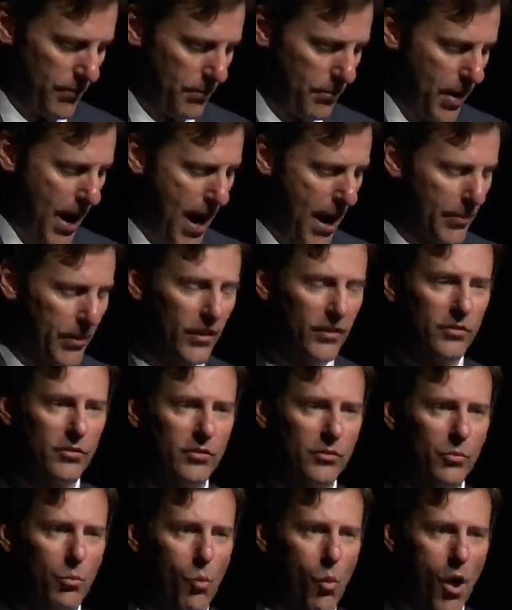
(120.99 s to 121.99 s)
Bob
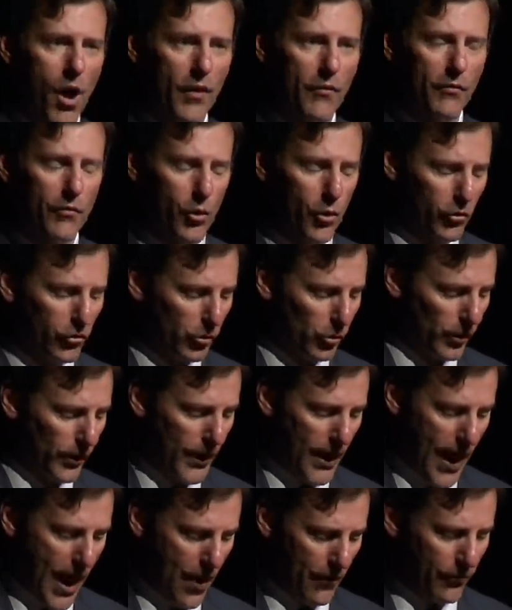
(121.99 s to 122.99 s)
has won
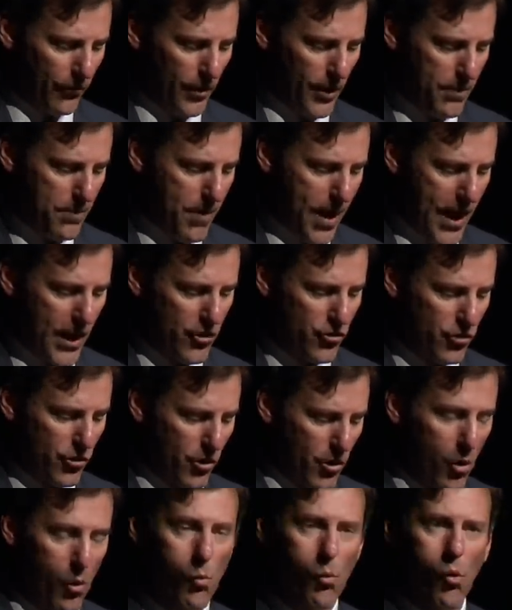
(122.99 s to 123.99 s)
virtually every major
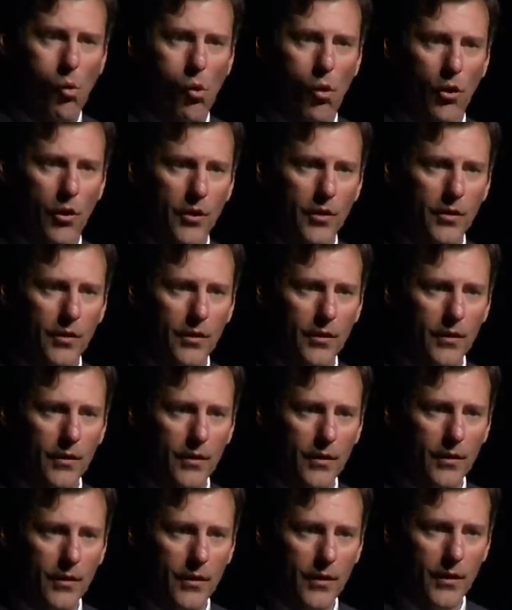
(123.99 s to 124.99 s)
award
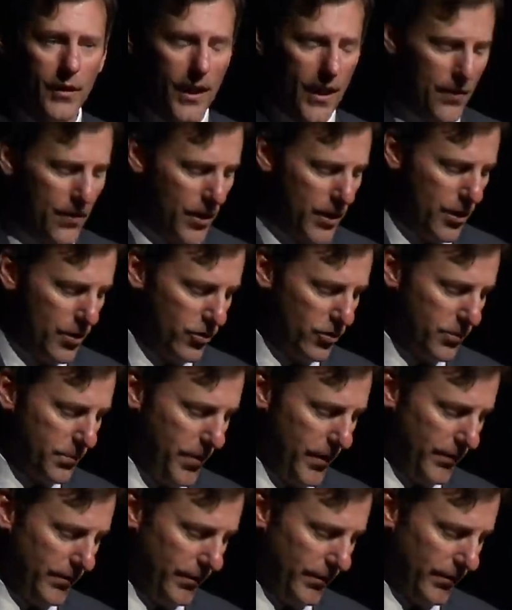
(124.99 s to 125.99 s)
in the news
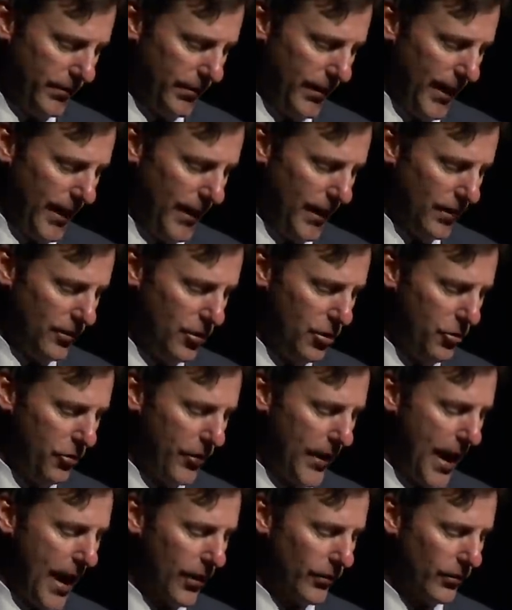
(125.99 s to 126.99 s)
business, and in
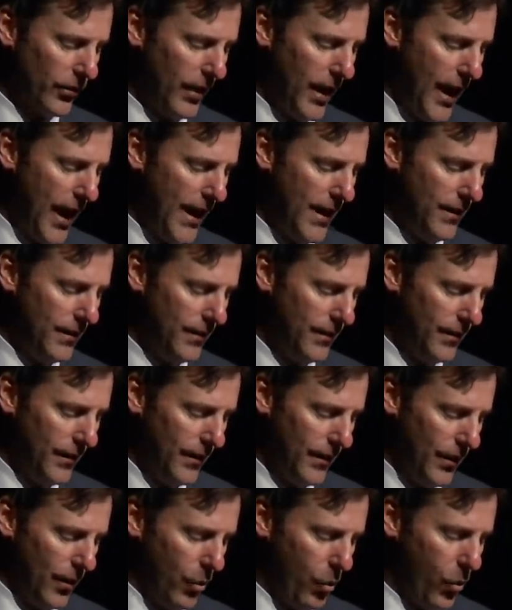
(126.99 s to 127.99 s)
2008
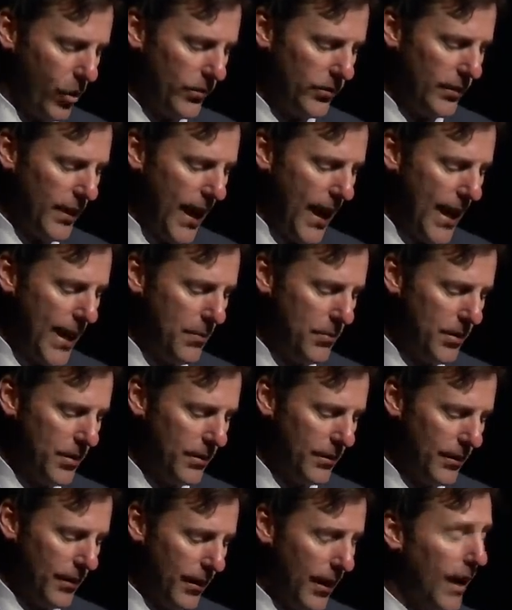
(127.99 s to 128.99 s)
was named
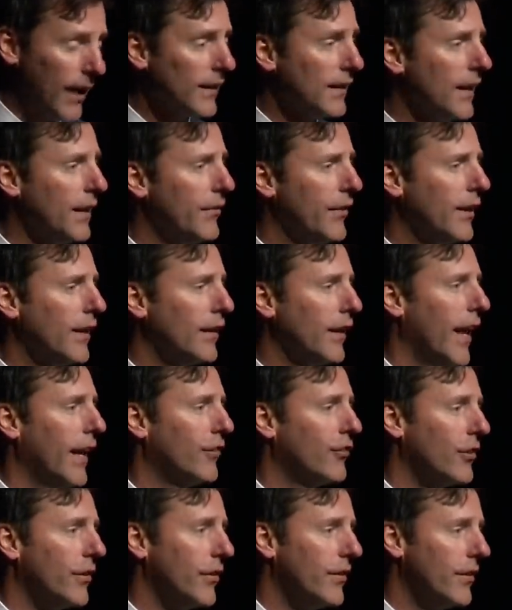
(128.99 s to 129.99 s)
a living
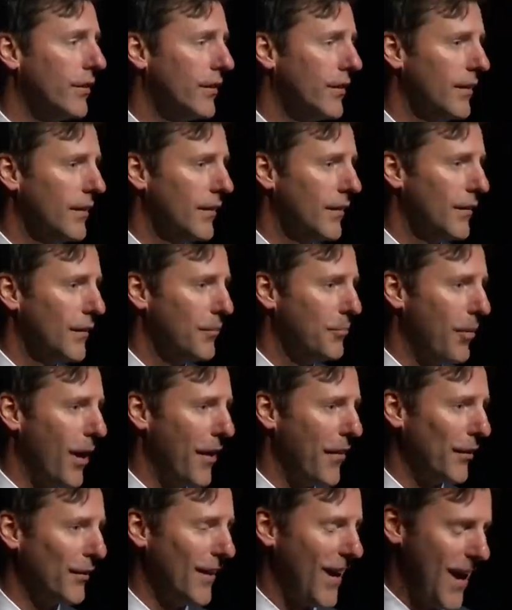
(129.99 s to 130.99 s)
legend by
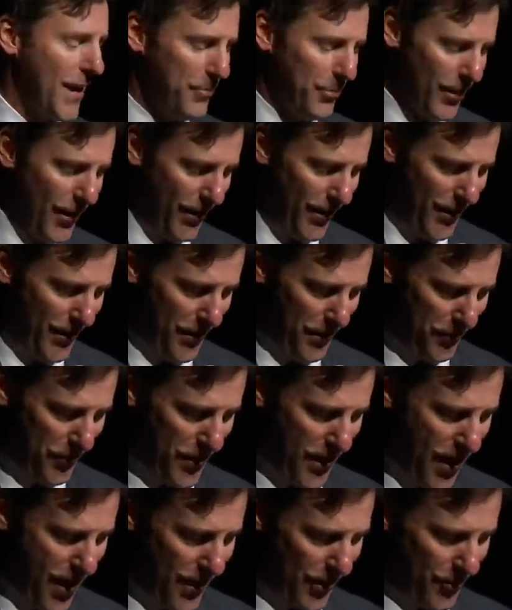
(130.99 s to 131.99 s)
the Library of
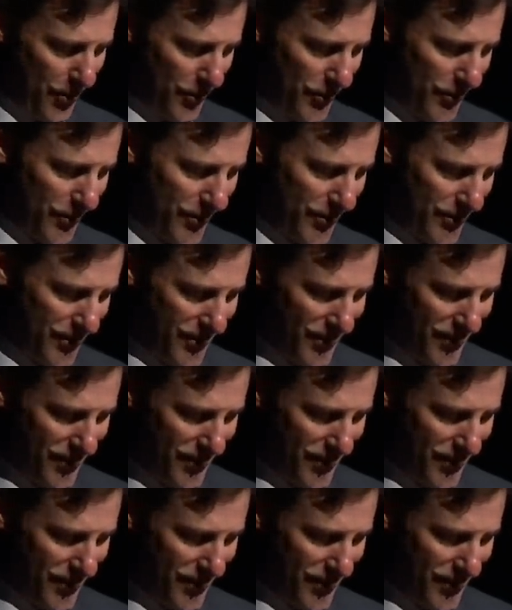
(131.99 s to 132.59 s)
Congress.